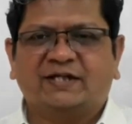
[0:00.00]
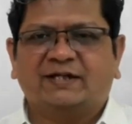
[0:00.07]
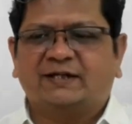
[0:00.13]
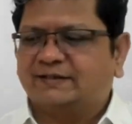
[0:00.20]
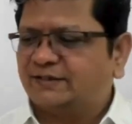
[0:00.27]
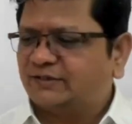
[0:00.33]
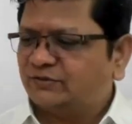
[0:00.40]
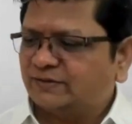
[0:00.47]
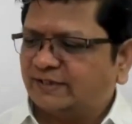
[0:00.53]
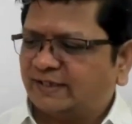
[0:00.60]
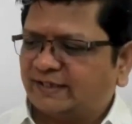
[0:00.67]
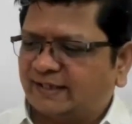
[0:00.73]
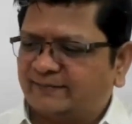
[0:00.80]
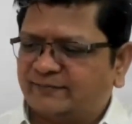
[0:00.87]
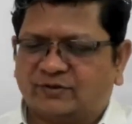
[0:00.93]
The tool that
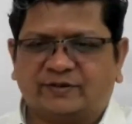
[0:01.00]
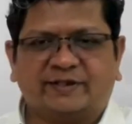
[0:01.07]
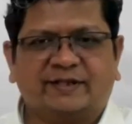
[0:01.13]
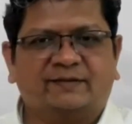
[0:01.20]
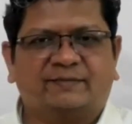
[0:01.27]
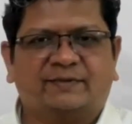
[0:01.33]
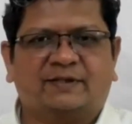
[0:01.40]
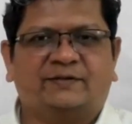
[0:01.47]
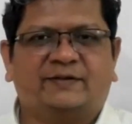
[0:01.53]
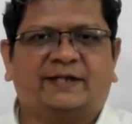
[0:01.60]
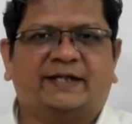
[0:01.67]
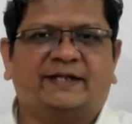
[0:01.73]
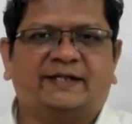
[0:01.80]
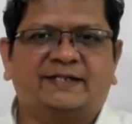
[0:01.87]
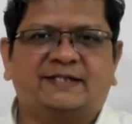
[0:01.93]
I'm talking about
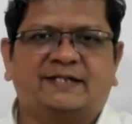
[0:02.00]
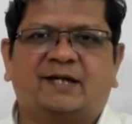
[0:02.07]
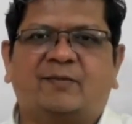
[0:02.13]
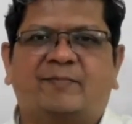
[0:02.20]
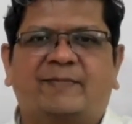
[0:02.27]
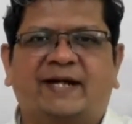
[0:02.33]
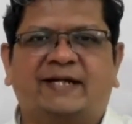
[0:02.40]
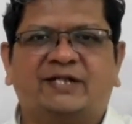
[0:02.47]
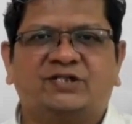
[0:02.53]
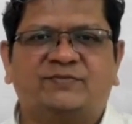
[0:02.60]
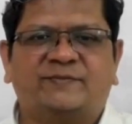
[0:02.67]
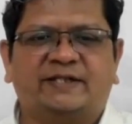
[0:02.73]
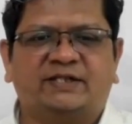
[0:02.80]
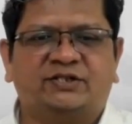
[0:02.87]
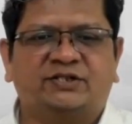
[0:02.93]
is
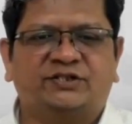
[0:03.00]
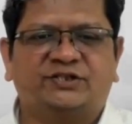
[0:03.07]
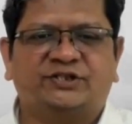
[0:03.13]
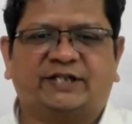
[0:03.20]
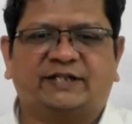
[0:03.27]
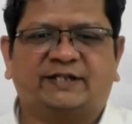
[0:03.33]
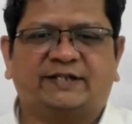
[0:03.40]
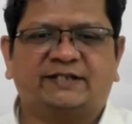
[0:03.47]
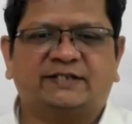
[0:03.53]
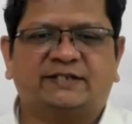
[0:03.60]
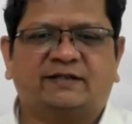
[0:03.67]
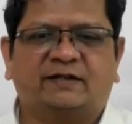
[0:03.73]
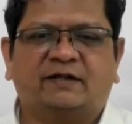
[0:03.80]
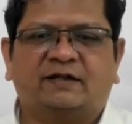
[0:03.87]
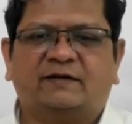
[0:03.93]
management's checklist